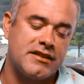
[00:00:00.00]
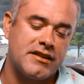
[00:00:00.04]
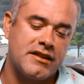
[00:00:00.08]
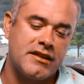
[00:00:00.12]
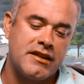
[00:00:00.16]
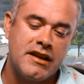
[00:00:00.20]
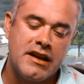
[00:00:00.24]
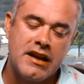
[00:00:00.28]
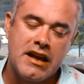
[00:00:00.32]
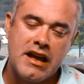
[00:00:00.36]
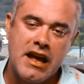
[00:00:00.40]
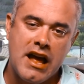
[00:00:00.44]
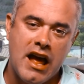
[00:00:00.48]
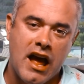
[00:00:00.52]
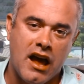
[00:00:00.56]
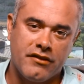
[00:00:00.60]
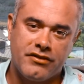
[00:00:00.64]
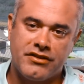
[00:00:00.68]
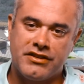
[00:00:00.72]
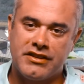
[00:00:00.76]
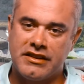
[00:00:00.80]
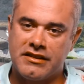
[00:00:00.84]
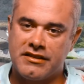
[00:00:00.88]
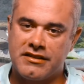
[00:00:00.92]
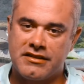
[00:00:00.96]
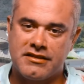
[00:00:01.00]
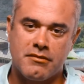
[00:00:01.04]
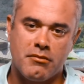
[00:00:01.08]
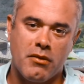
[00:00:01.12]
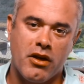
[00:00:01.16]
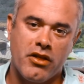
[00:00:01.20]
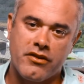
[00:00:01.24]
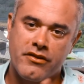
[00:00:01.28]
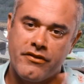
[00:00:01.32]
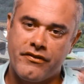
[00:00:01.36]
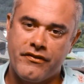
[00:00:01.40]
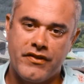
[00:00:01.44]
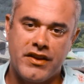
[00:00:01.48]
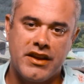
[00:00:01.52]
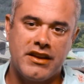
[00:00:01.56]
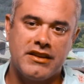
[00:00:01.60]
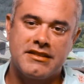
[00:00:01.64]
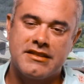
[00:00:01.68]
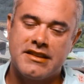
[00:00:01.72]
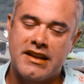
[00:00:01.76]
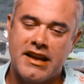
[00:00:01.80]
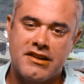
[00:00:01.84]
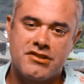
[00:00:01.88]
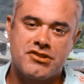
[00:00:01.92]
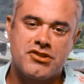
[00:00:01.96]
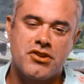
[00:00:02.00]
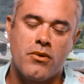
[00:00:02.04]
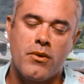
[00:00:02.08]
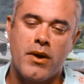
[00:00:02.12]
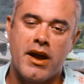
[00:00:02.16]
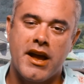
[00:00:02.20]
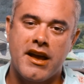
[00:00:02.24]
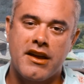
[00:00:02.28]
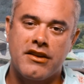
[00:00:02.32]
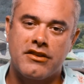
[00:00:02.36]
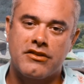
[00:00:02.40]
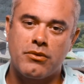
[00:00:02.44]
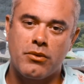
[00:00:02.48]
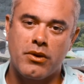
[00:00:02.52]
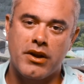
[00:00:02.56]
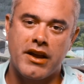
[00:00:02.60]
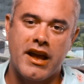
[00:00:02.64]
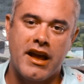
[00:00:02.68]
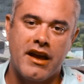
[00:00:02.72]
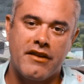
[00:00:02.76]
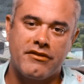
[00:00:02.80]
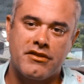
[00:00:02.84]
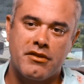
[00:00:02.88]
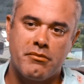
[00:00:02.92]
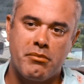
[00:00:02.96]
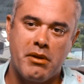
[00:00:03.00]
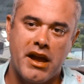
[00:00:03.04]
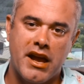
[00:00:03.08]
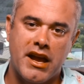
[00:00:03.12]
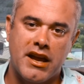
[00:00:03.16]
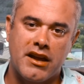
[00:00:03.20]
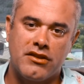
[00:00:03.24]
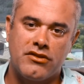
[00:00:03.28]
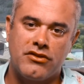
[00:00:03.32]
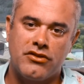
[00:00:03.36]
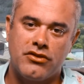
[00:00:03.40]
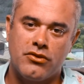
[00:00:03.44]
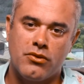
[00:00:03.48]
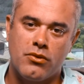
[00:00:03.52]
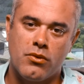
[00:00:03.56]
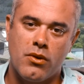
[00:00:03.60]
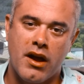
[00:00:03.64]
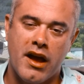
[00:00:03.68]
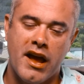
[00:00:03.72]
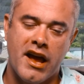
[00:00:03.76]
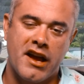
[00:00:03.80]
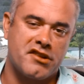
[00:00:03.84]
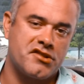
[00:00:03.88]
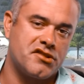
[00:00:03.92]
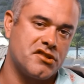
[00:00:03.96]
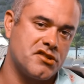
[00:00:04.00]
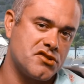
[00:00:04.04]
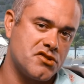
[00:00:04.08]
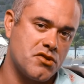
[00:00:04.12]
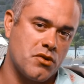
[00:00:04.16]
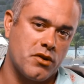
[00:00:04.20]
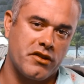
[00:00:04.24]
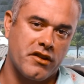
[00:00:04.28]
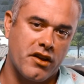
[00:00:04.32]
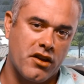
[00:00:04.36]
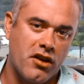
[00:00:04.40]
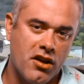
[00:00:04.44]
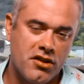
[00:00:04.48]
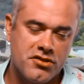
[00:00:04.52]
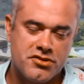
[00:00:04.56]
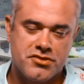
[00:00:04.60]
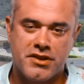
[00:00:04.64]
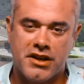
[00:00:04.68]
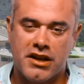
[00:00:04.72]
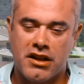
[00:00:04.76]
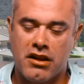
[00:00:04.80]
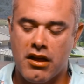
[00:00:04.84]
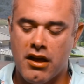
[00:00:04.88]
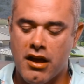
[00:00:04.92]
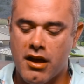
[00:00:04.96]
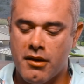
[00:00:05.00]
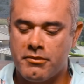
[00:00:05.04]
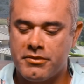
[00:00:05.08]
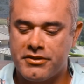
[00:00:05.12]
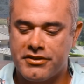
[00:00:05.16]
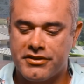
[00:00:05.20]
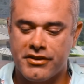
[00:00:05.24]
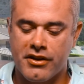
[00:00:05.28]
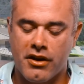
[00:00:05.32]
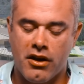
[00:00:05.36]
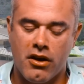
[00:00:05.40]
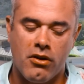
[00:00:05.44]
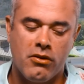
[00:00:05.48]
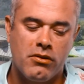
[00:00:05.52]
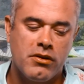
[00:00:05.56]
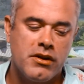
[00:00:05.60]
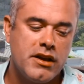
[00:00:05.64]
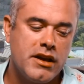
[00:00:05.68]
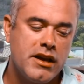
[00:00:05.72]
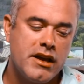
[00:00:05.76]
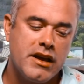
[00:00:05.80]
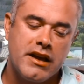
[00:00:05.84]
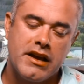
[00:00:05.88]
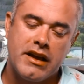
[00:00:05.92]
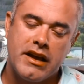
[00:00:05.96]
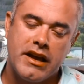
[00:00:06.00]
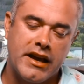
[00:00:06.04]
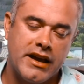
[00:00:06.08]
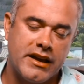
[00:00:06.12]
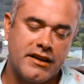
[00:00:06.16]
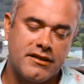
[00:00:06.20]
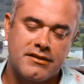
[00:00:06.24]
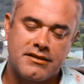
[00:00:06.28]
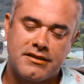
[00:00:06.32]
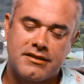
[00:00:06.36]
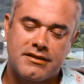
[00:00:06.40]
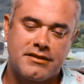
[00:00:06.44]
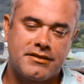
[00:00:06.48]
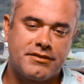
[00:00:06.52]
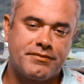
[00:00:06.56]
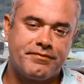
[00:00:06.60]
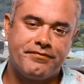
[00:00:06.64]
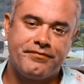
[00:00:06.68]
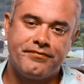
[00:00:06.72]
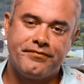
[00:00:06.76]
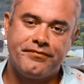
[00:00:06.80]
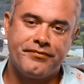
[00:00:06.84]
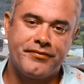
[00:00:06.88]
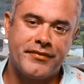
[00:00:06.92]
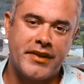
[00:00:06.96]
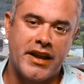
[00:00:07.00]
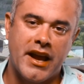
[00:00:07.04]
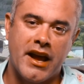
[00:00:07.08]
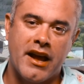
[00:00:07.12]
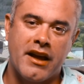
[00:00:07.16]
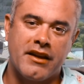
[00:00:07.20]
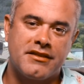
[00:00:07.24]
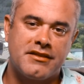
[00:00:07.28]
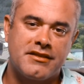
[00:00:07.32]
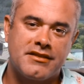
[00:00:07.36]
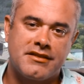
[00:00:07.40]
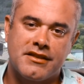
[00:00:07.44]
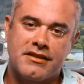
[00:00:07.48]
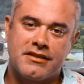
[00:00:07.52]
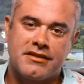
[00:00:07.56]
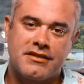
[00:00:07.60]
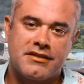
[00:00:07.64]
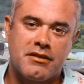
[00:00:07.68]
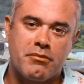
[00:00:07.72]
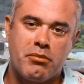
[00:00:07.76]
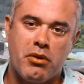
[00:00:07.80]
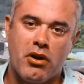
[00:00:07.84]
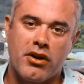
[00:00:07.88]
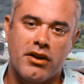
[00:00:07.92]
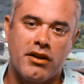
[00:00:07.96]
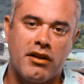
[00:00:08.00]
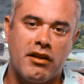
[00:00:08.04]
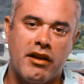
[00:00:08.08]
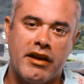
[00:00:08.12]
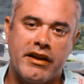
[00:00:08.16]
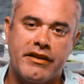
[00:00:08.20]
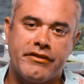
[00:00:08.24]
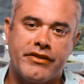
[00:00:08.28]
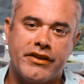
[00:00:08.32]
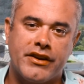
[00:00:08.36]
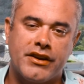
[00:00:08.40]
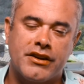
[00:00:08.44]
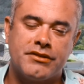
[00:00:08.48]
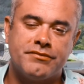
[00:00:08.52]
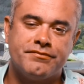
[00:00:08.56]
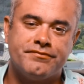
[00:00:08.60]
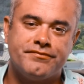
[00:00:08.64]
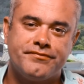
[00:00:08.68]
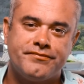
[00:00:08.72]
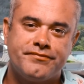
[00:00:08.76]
And I've seen some other fees in HOAs where you have to pay to actually join the country club. So it's, yeah, it's just a part of life here.